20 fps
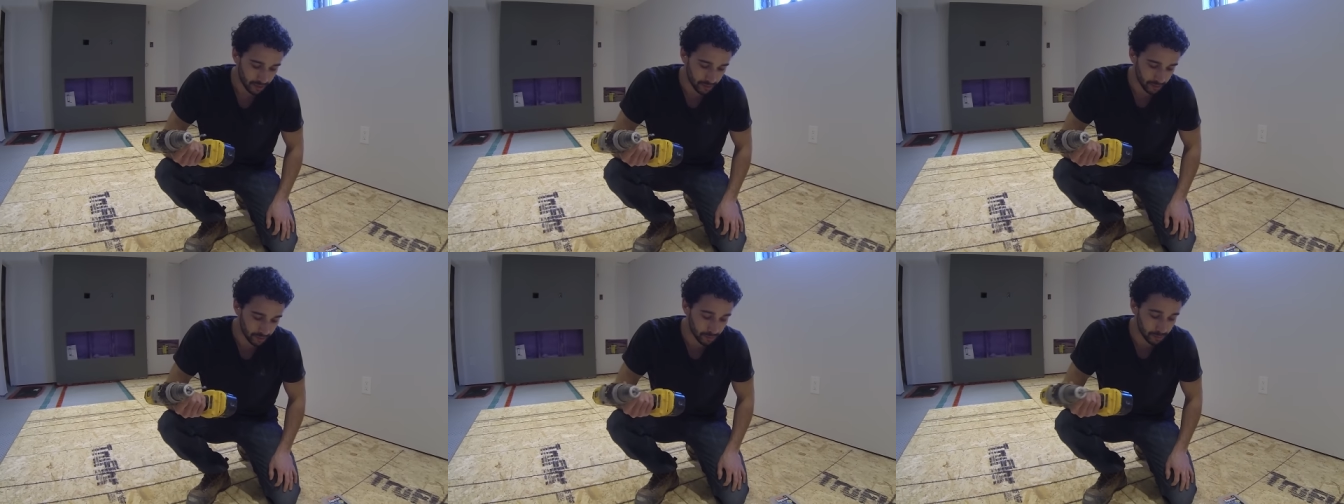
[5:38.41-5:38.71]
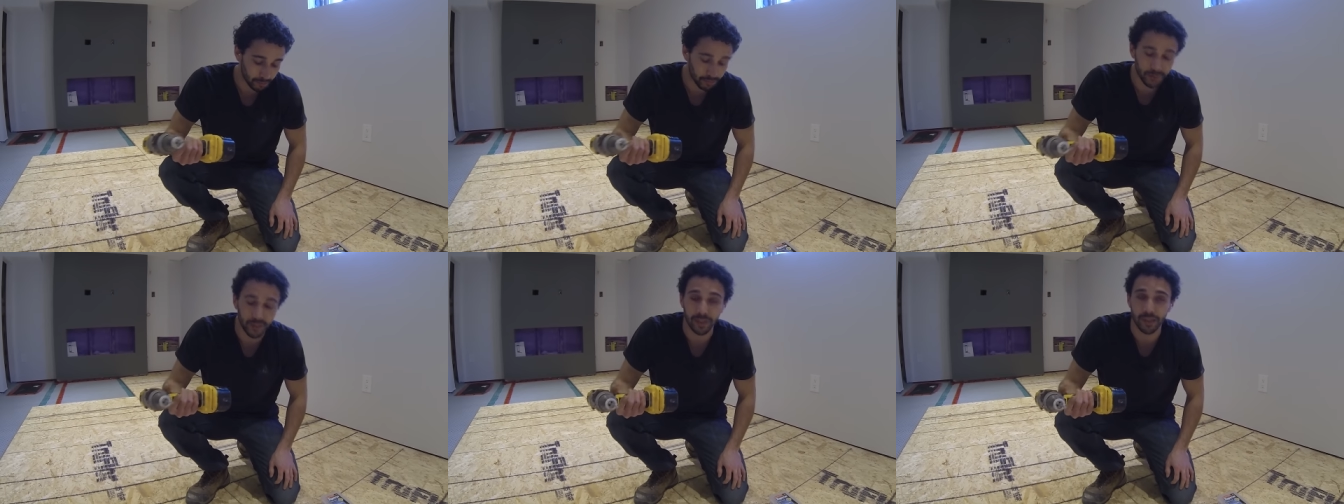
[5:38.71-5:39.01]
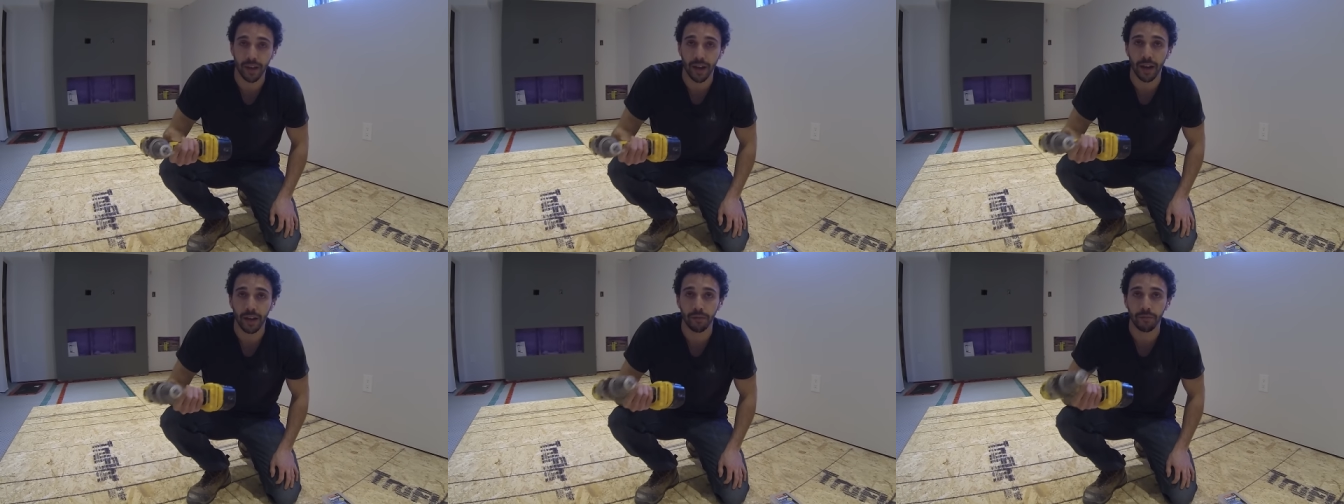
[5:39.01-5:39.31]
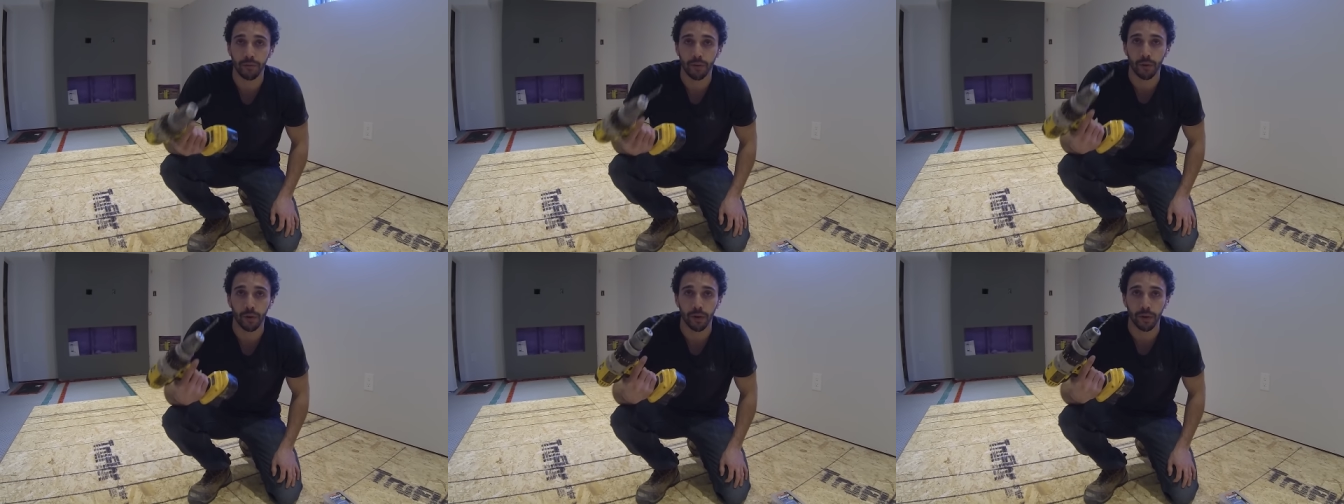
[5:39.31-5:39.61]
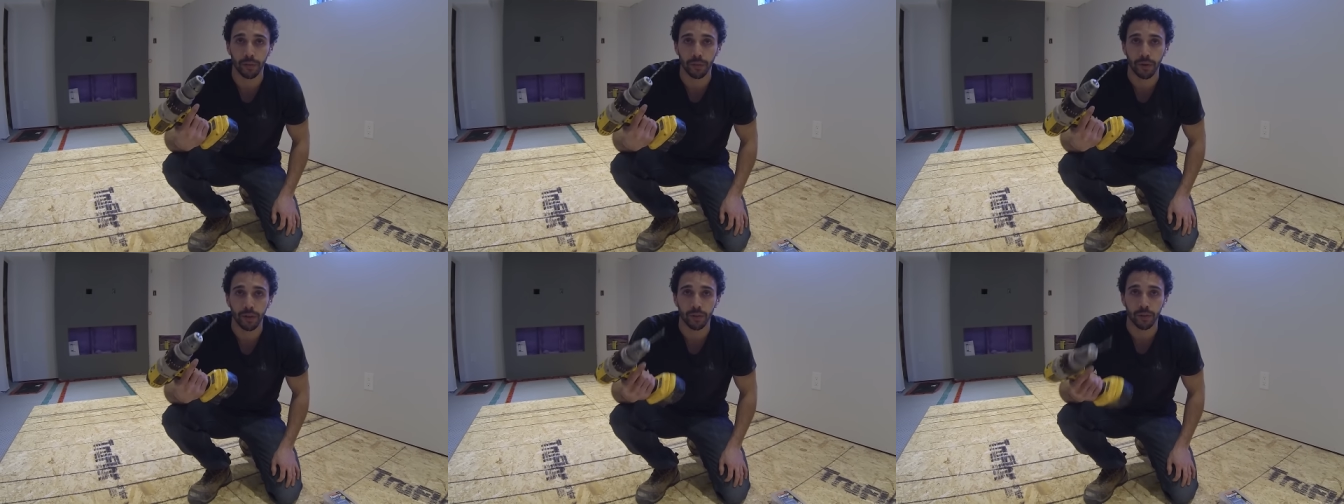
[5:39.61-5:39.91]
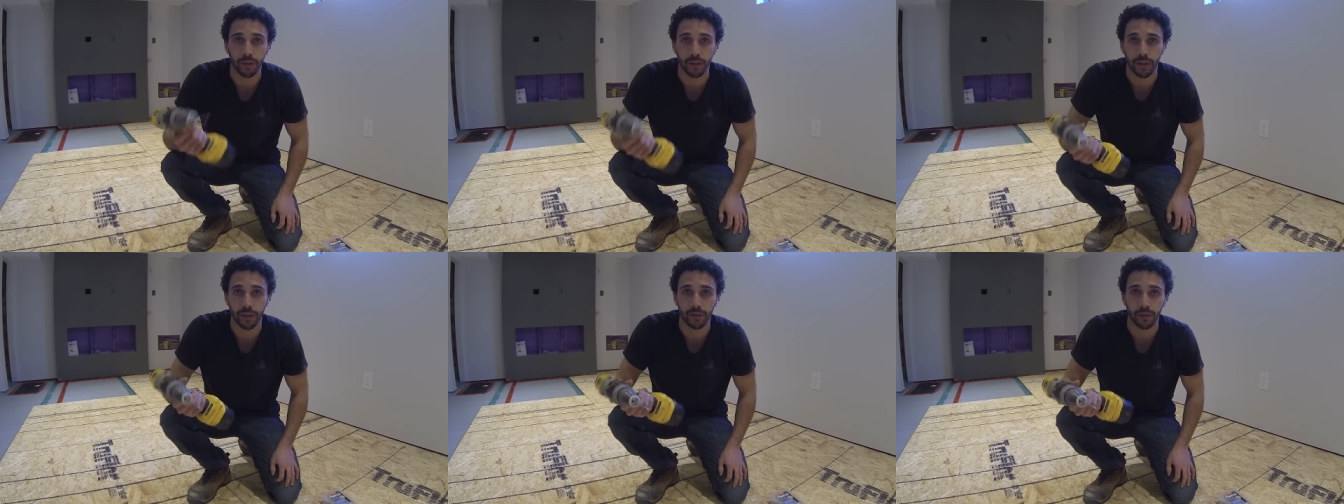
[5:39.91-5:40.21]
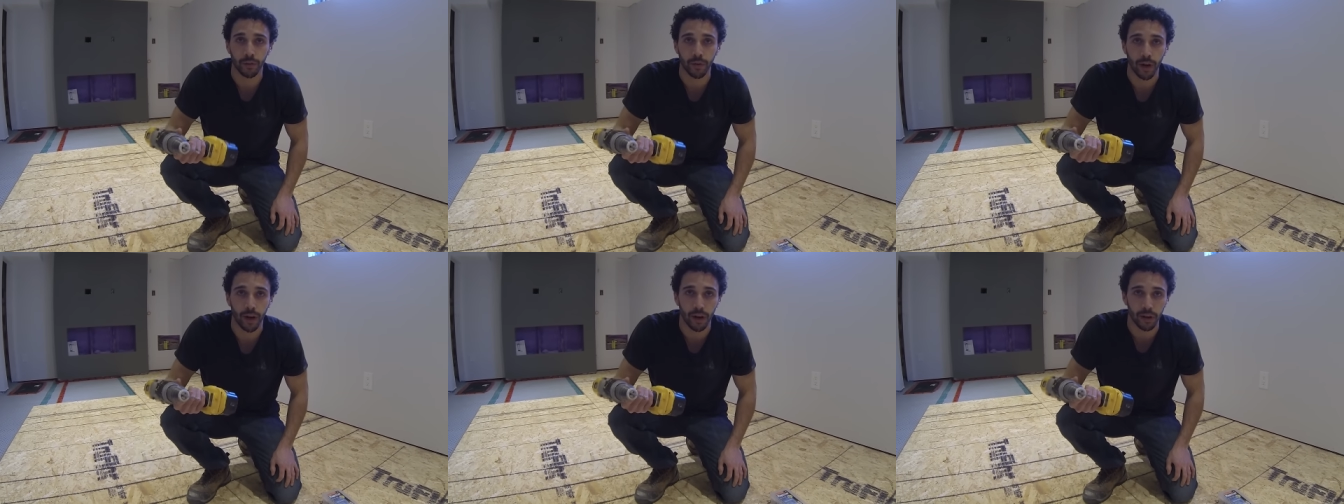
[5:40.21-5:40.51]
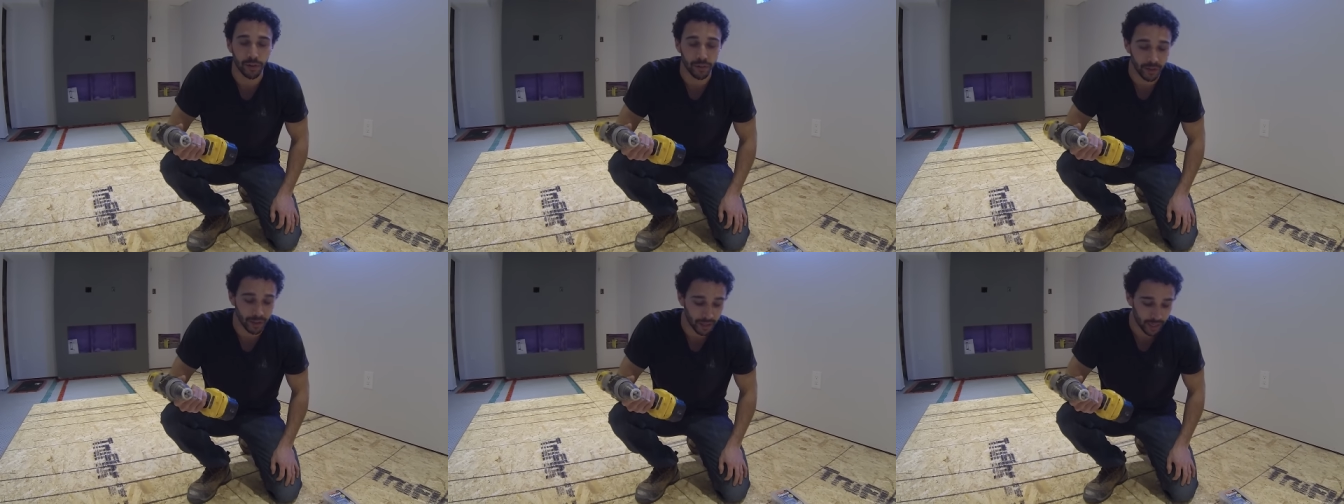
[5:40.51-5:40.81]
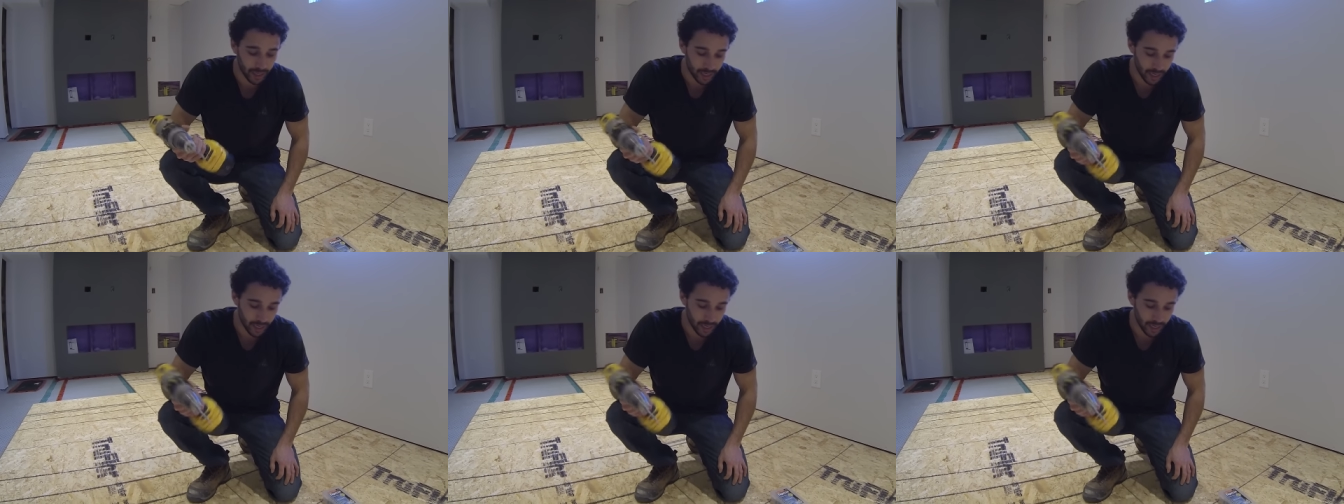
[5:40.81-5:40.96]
It's designed for drilling through concrete.